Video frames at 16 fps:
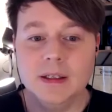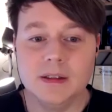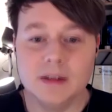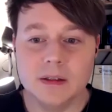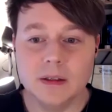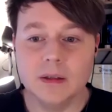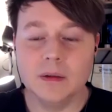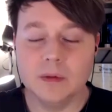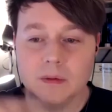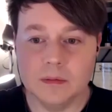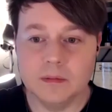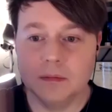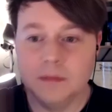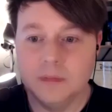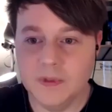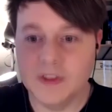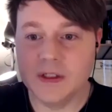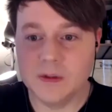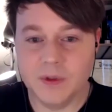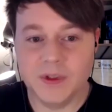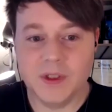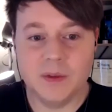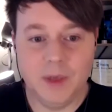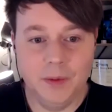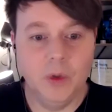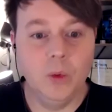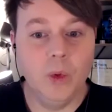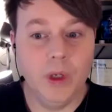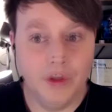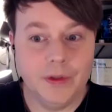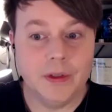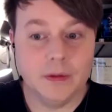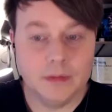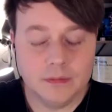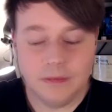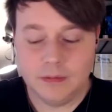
and so this is what these people will do.